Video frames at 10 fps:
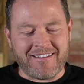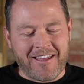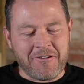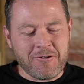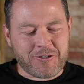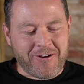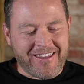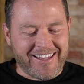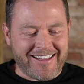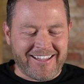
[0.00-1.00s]
a, a, new
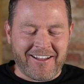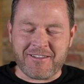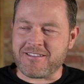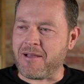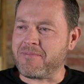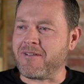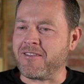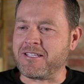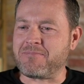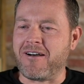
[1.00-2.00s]
trend lately on this ep-
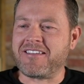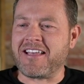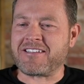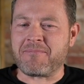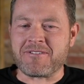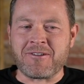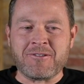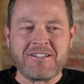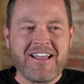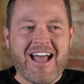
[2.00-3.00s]
on these podcast
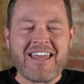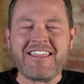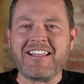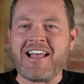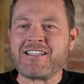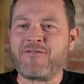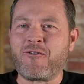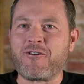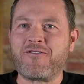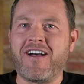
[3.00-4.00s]
episodes. I think the last
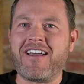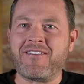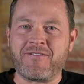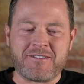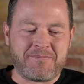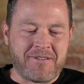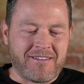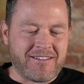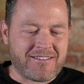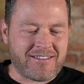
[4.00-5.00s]
four or five has
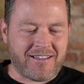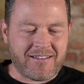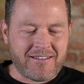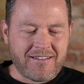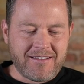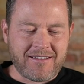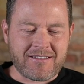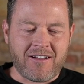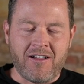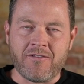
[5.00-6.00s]
been this yeah. uh,
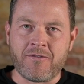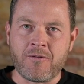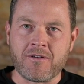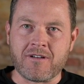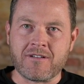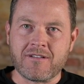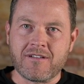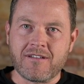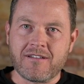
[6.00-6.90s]
this call for